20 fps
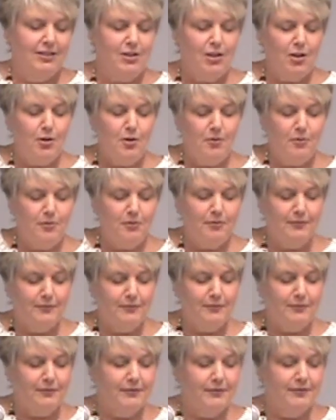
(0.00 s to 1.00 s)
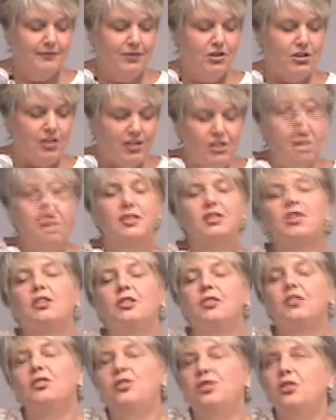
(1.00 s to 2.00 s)
So she
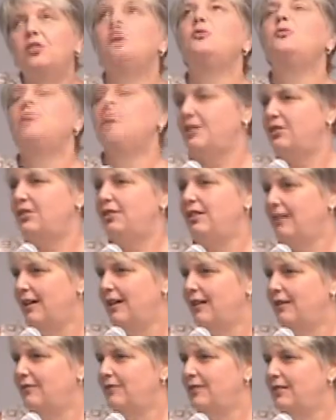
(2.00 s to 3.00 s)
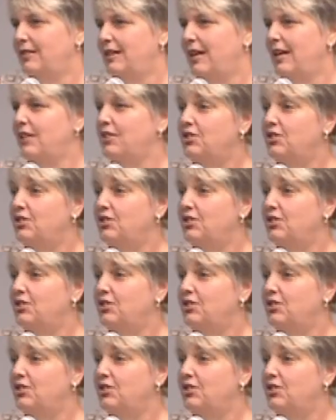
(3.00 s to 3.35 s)
just knew what she loved,